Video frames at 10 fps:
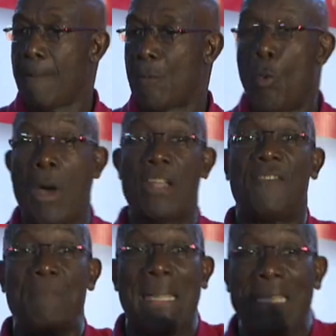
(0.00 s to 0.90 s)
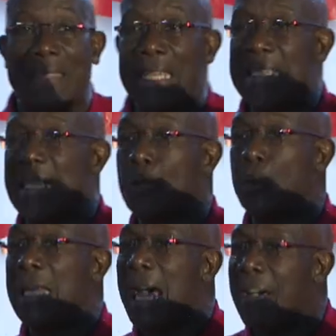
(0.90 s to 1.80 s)
One of many things that
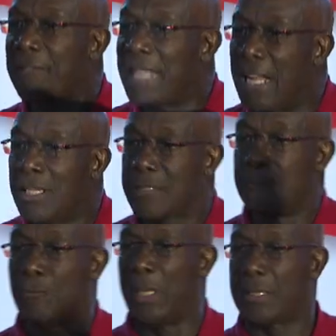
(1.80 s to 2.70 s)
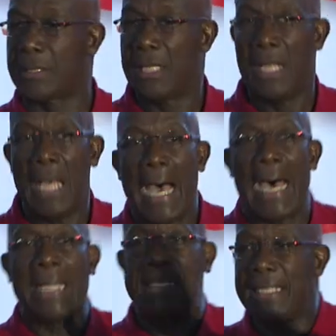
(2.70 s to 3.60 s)
we have dealt with,
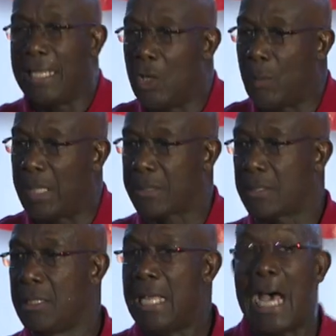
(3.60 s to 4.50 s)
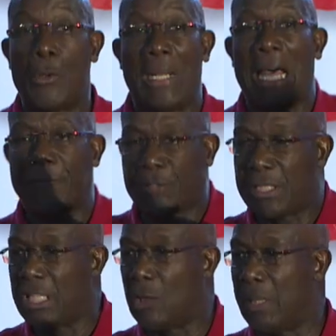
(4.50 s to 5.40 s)
are dealing with, and will have to
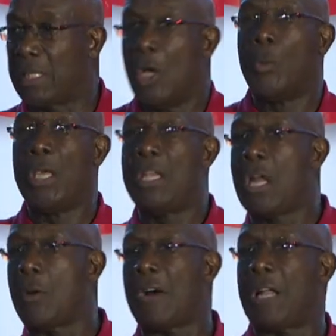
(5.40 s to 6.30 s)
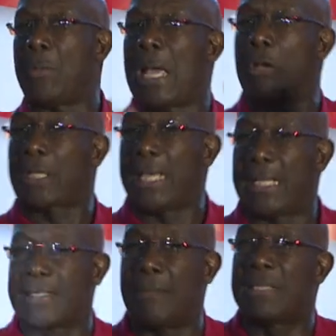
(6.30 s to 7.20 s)
deal with. We allocate
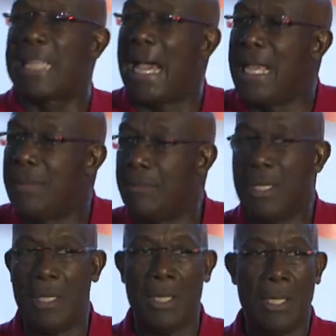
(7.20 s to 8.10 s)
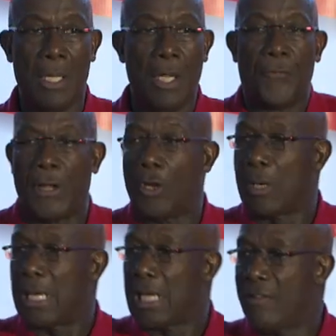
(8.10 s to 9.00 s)
some time for
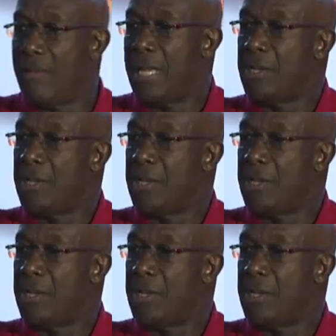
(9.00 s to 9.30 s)
local government